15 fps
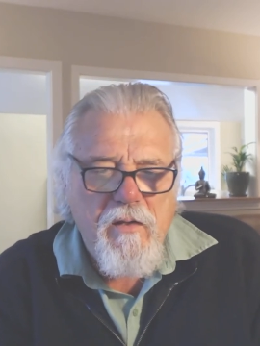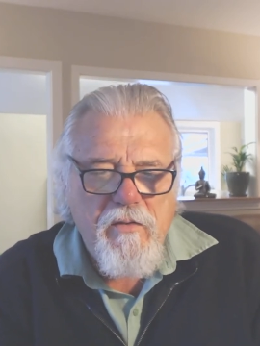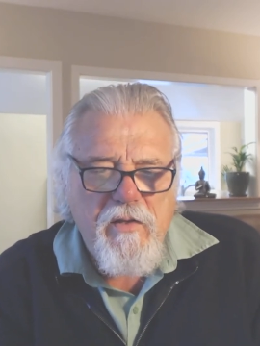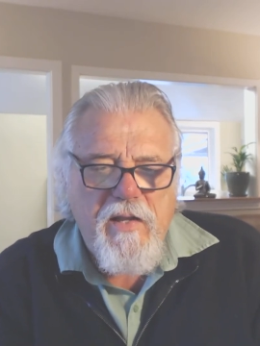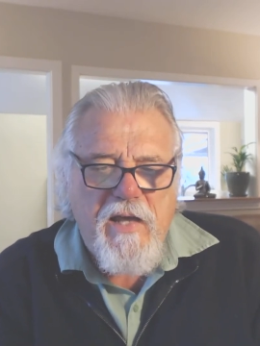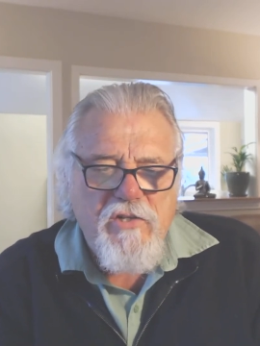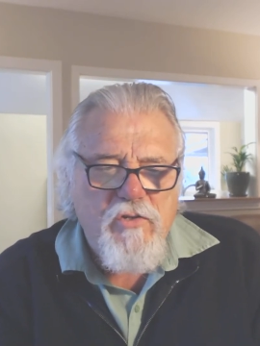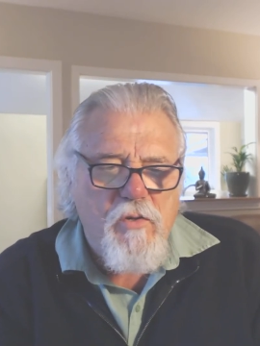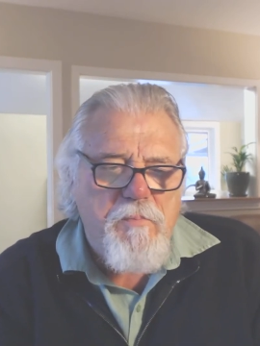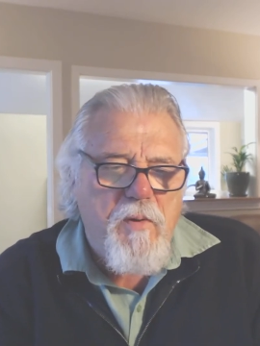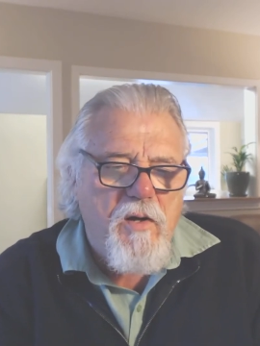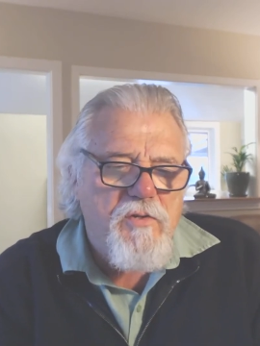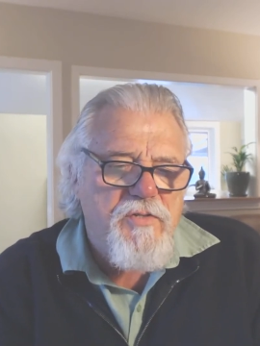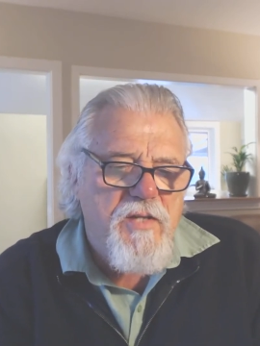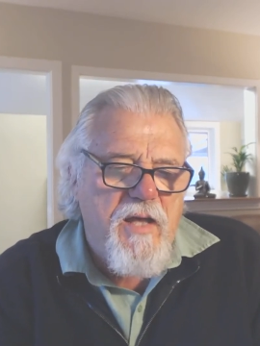The national
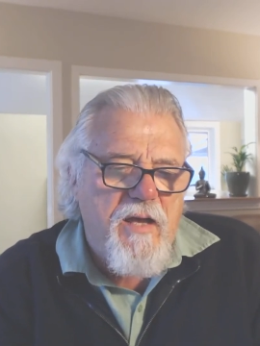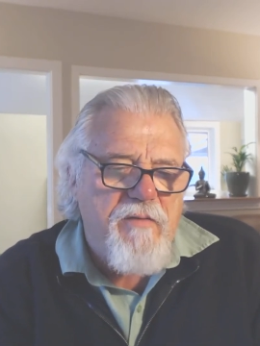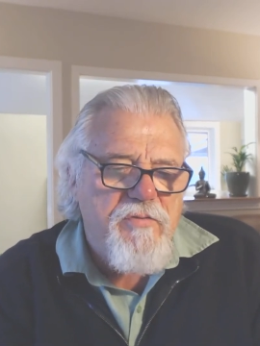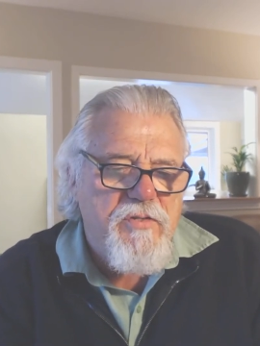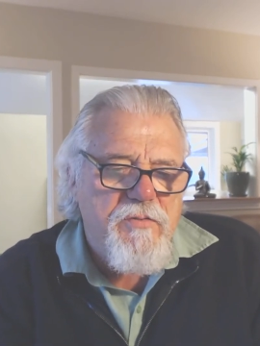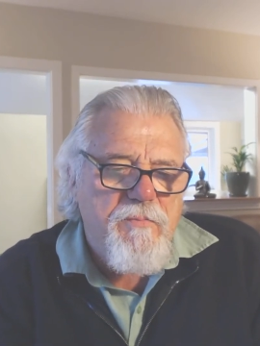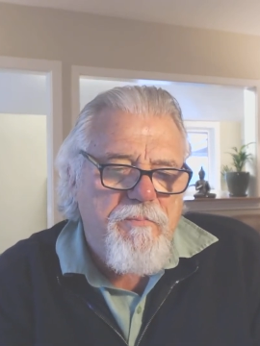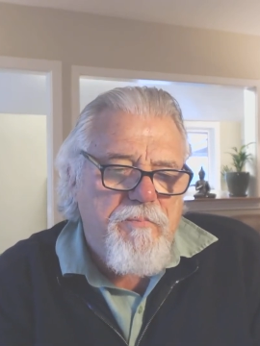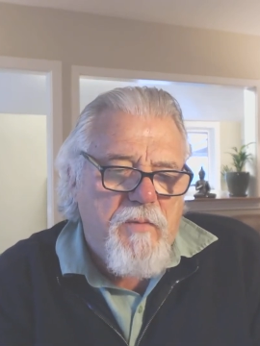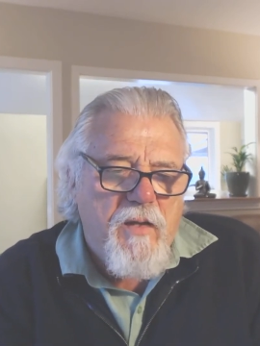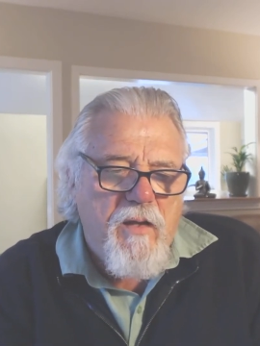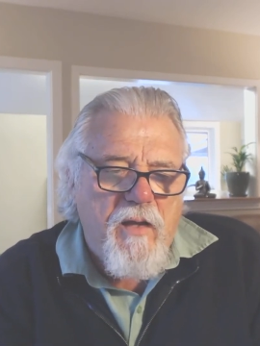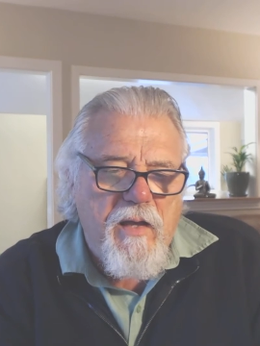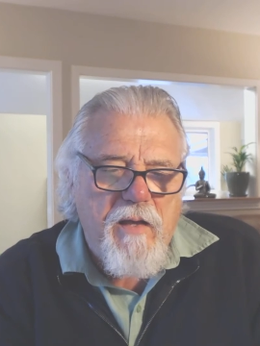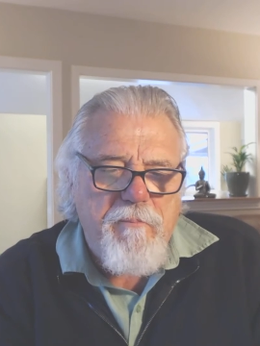park staffs
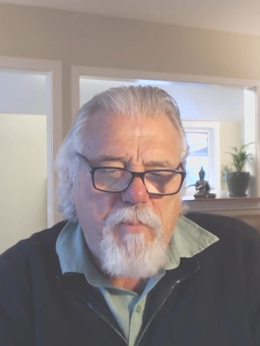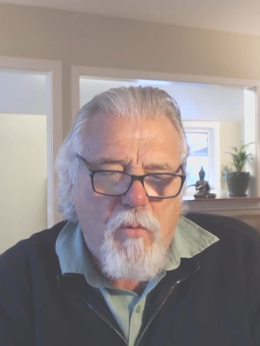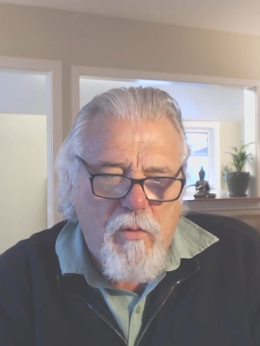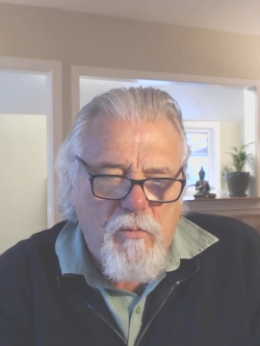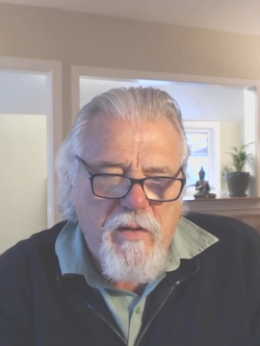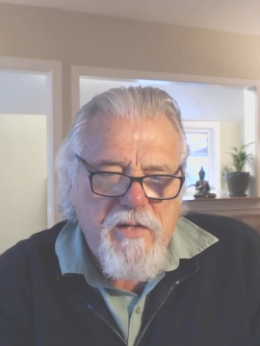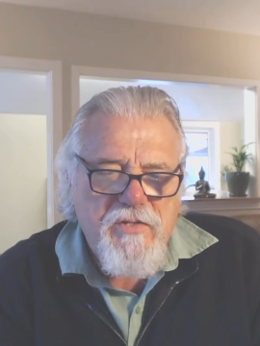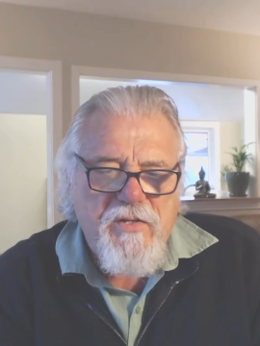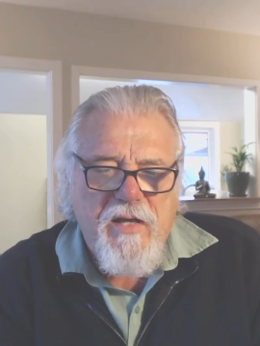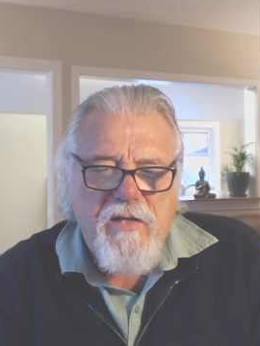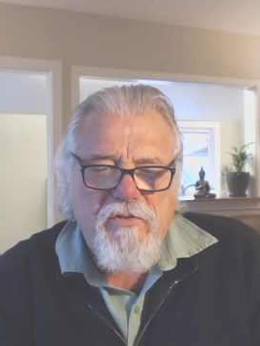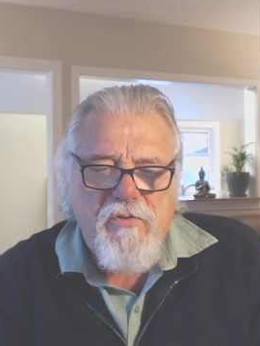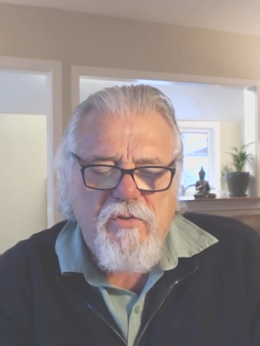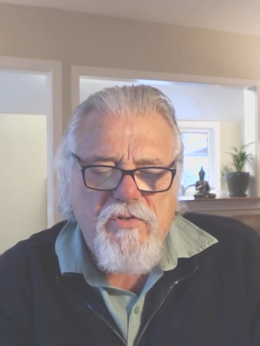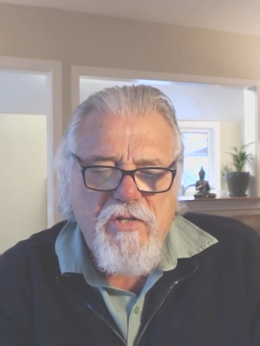at Point Reyes
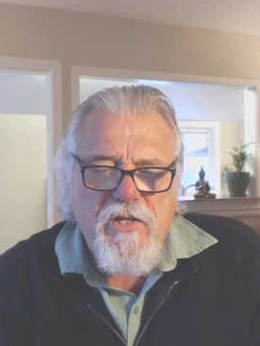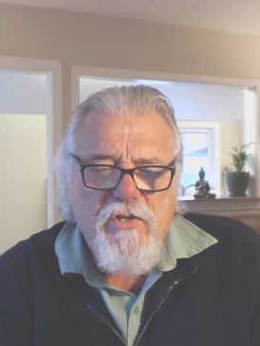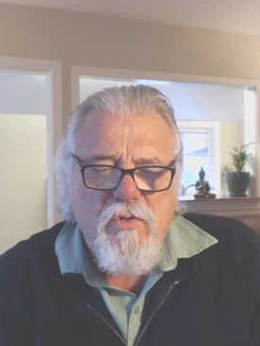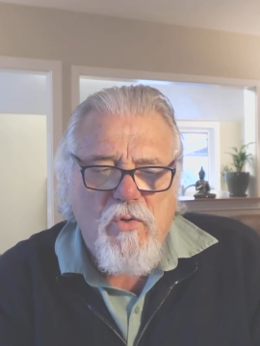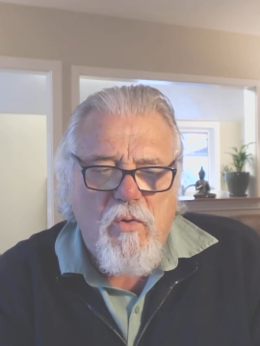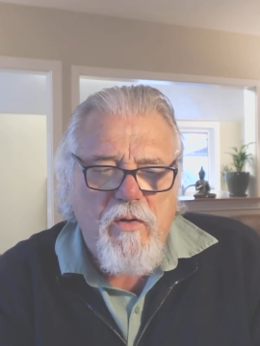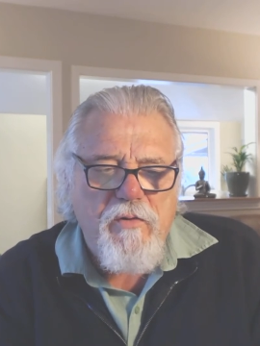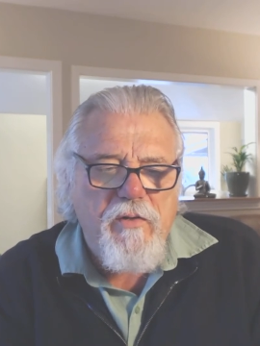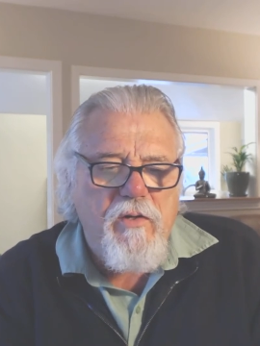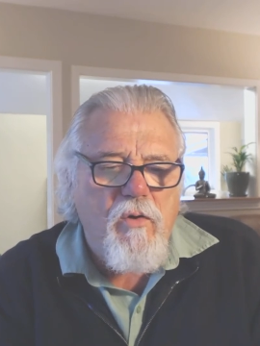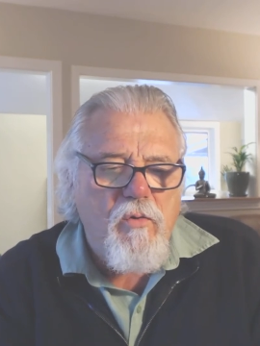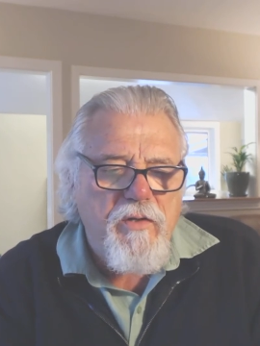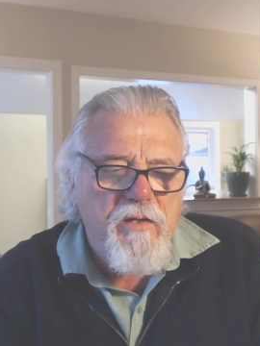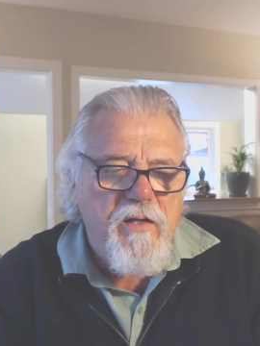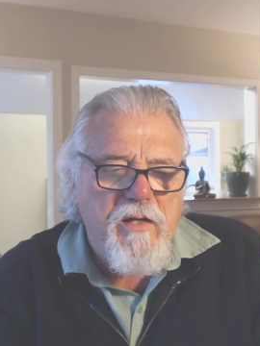National Seashore and the
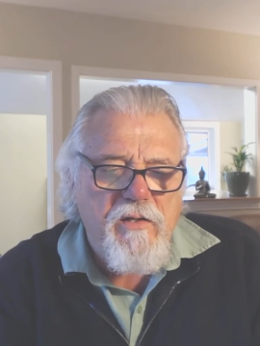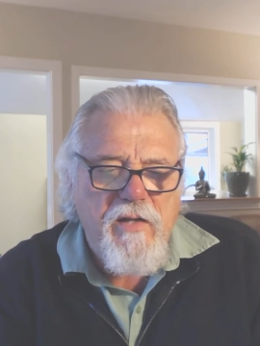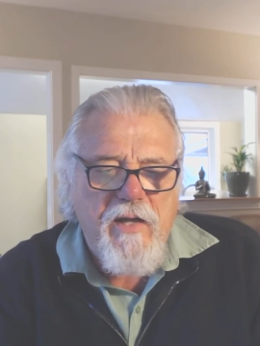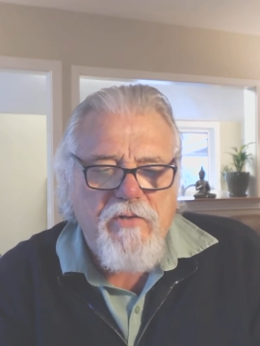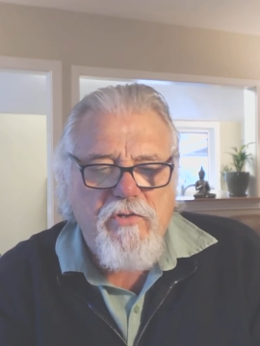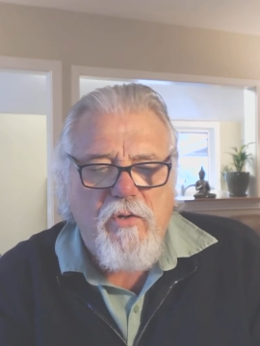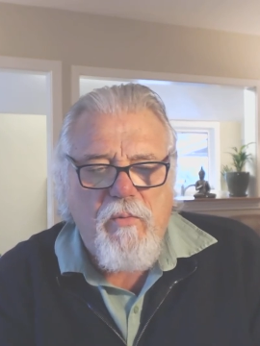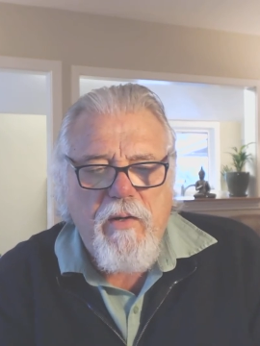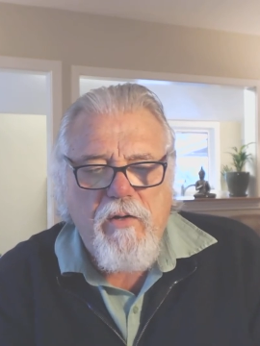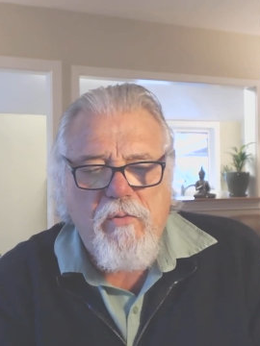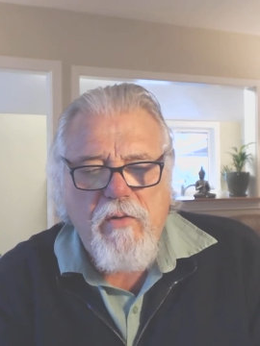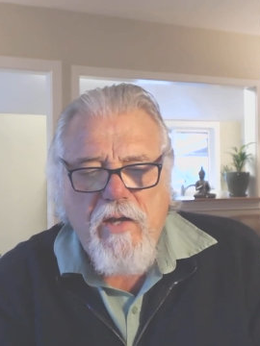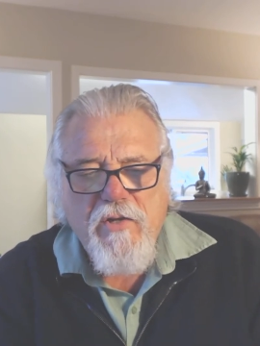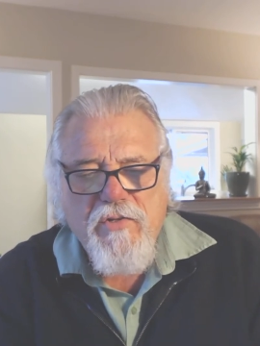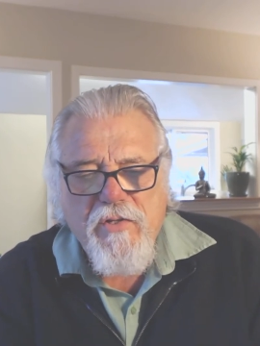Golden Gate National
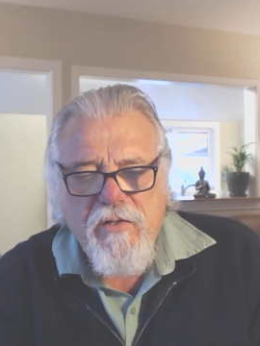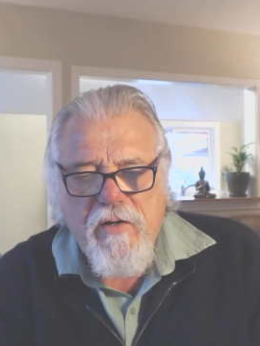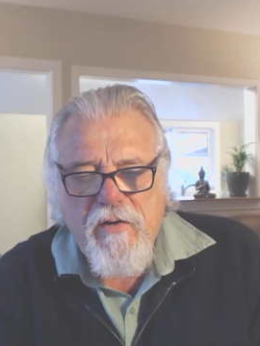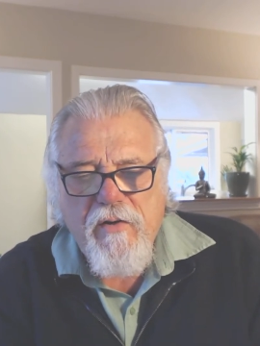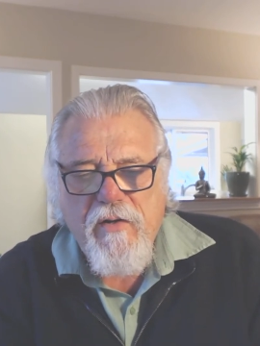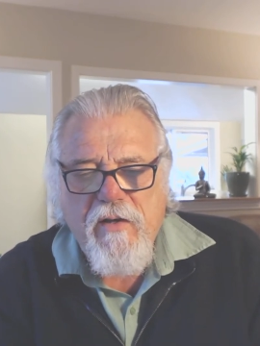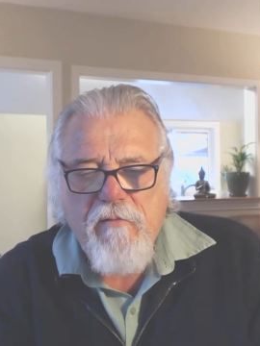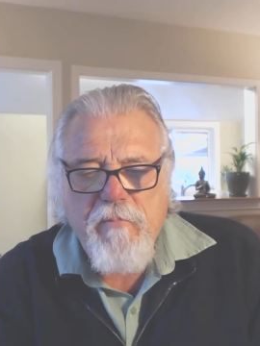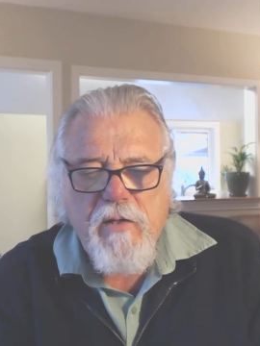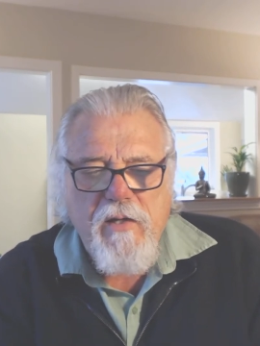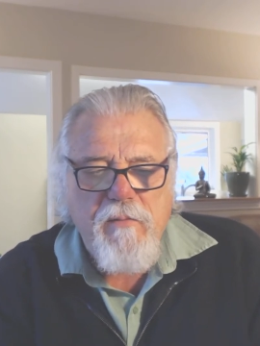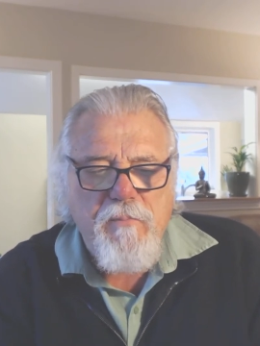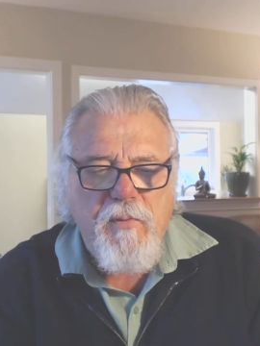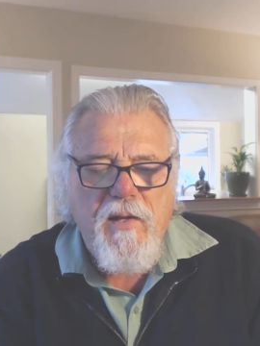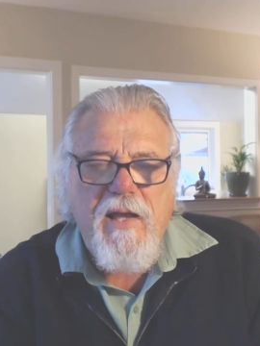Recreation Area have
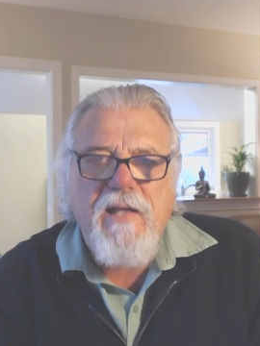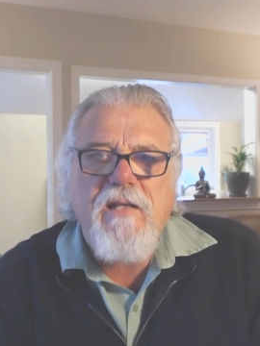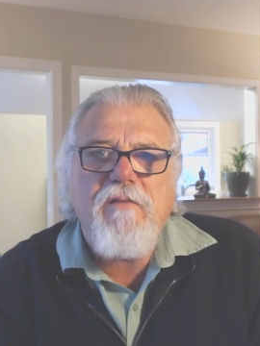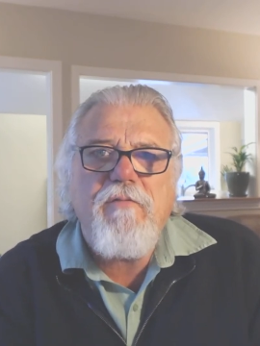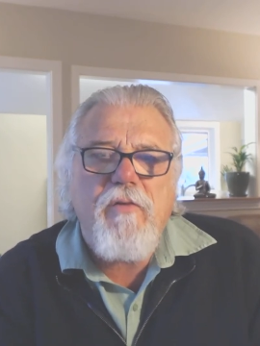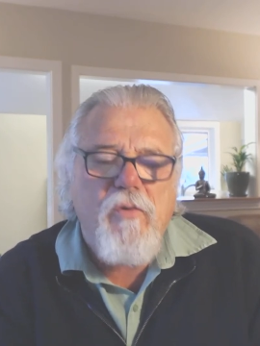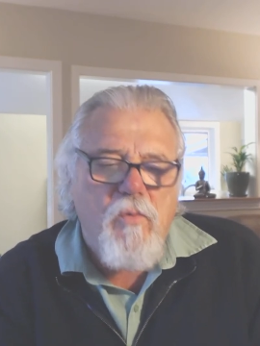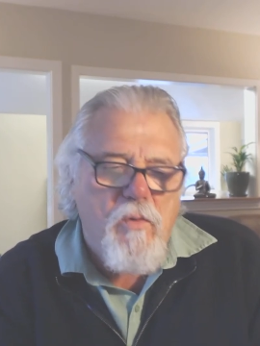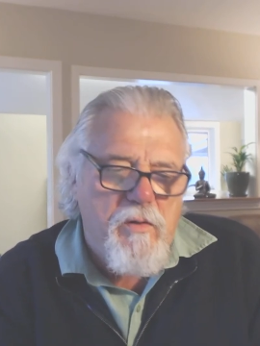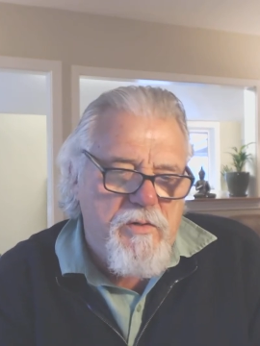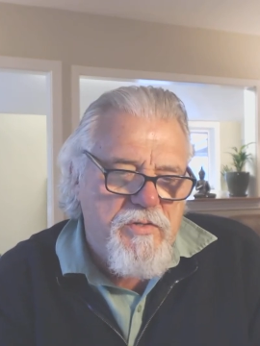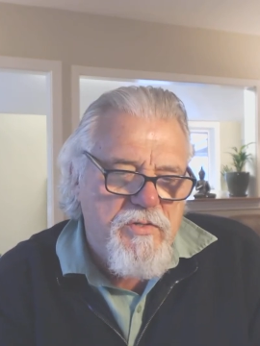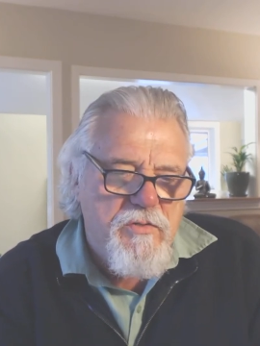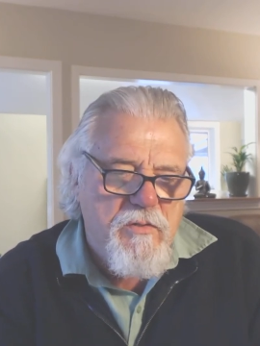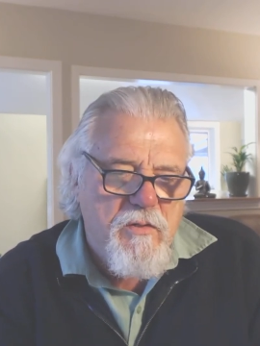begun planning for the
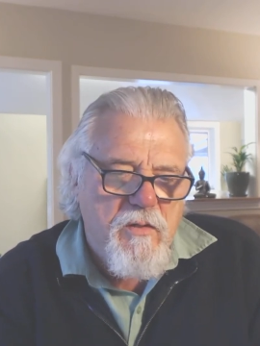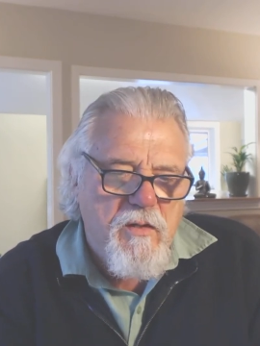worst